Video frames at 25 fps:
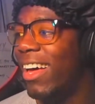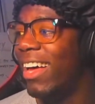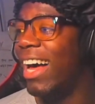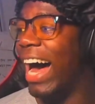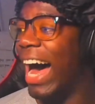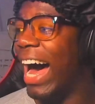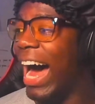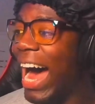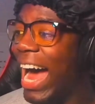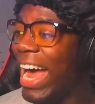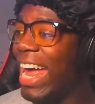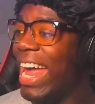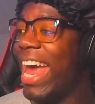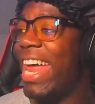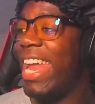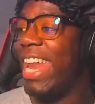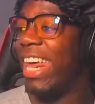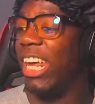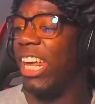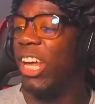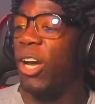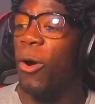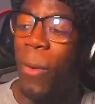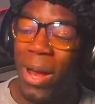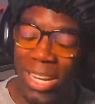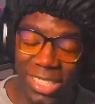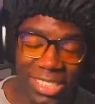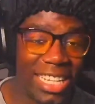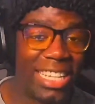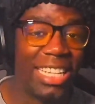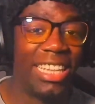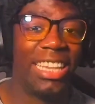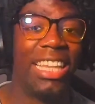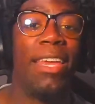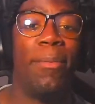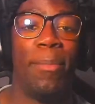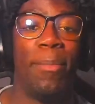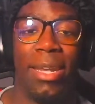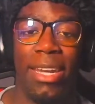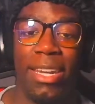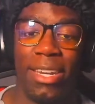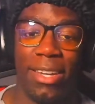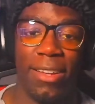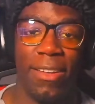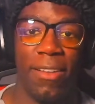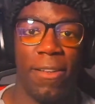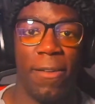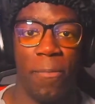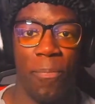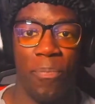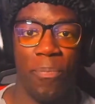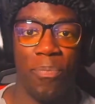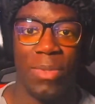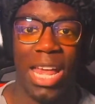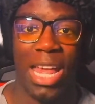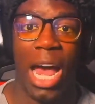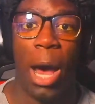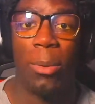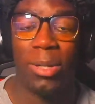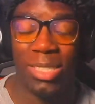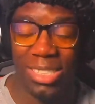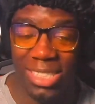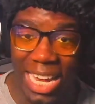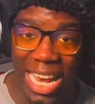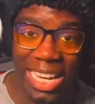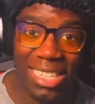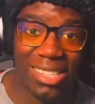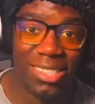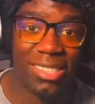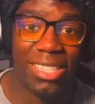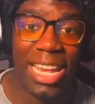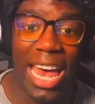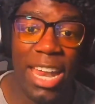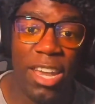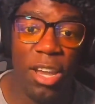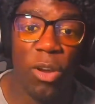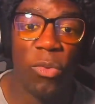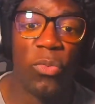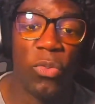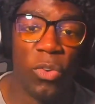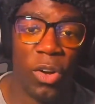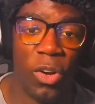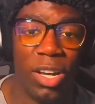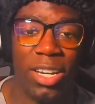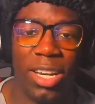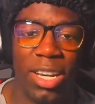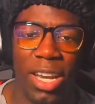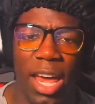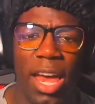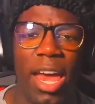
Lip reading: I had a question limit. I sat in the front.